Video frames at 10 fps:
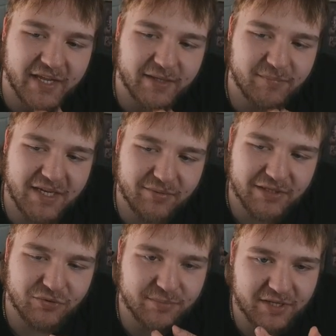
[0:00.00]
And being able to get
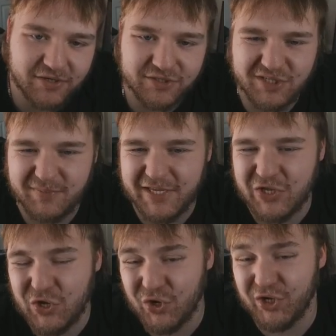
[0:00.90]
through the blockers is going to be
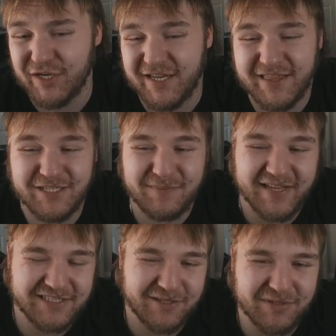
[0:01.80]
good. In this
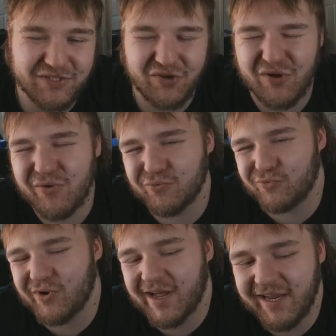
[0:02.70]
matchup, it's all
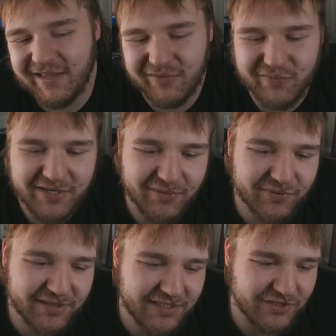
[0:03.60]
right. We're not
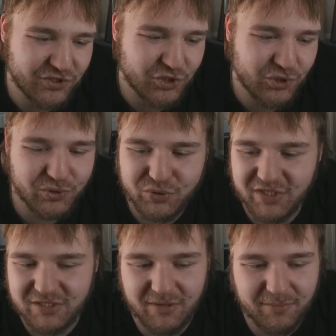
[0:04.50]
really too
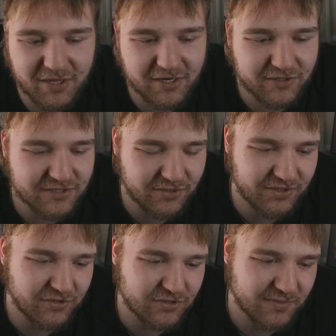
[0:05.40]
stressed about blockers. I don't
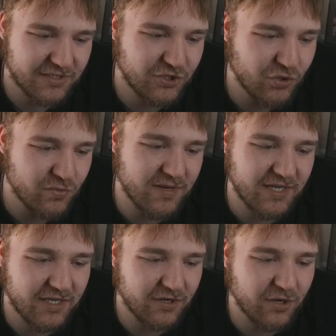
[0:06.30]
think there's going to be too many
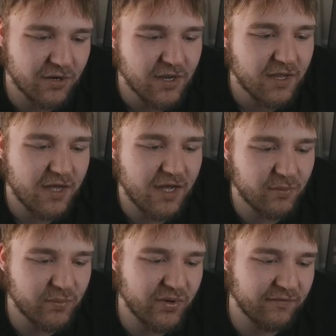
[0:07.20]
here.
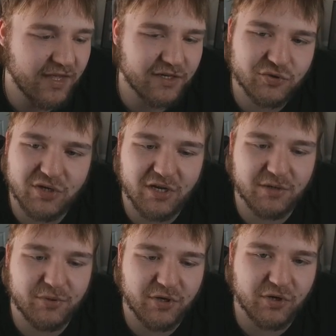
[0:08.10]
We will have the extra Dawn to
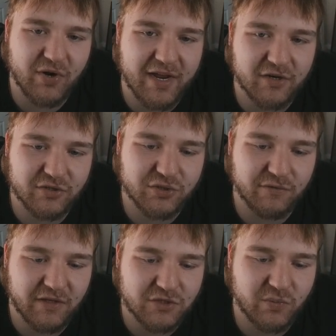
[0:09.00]
put on Cracker, so if
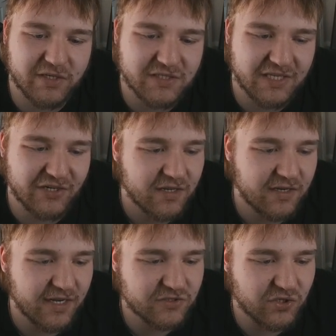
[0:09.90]
they swing us here,
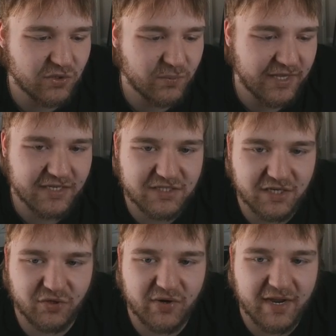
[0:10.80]
next turn we can cheat out
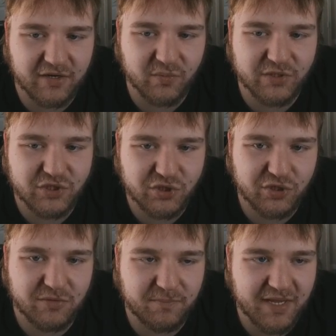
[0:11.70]
the Cracker. We
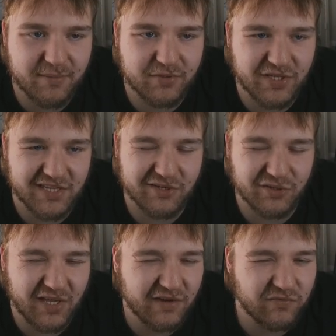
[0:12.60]
should be able to hit their
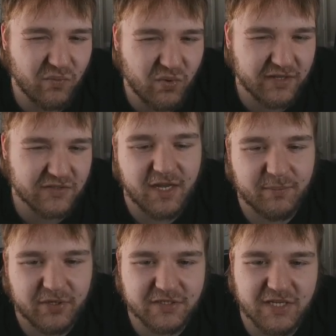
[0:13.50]
life once.
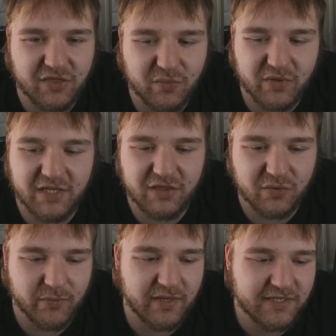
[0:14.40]
Putting us at 3 and
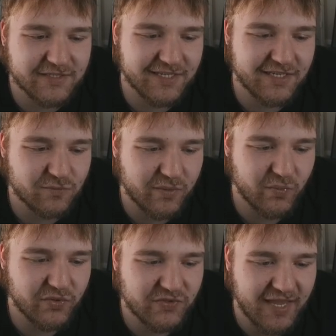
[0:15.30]
3, 6 we
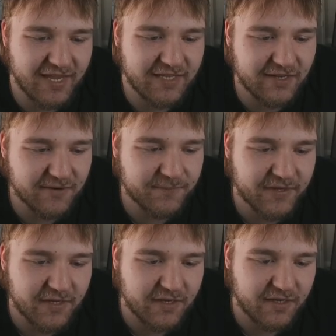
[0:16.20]
will take here.
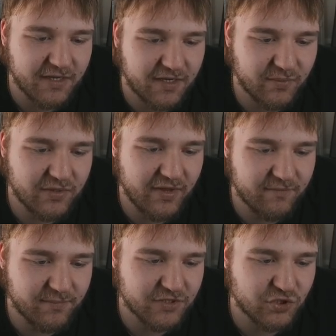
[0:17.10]
We don't
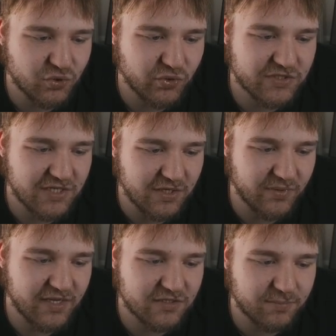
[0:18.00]
have much choice
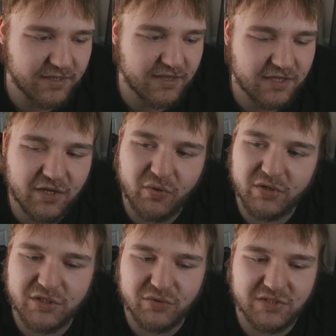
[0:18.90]
anyways, but the Hody
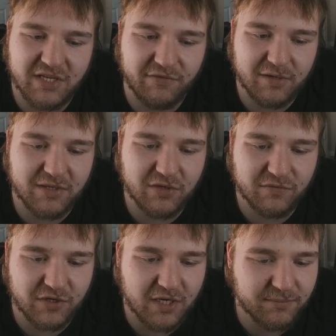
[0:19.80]
Jones is definitely going to be good
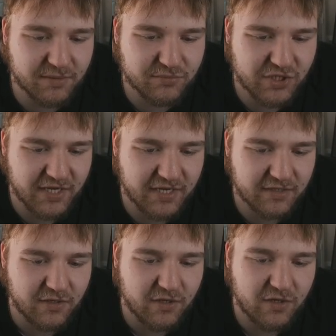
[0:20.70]
for Gum Gum Giant.
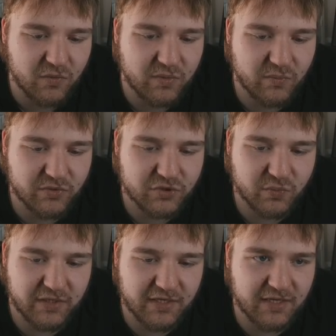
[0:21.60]
We will
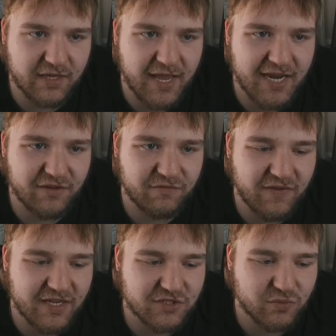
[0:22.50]
swing 8 at
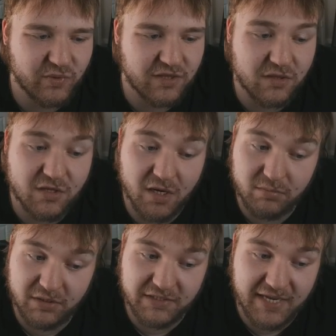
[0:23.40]
face with
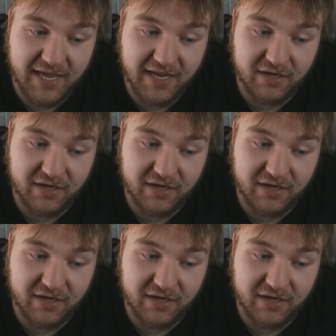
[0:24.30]
double attack,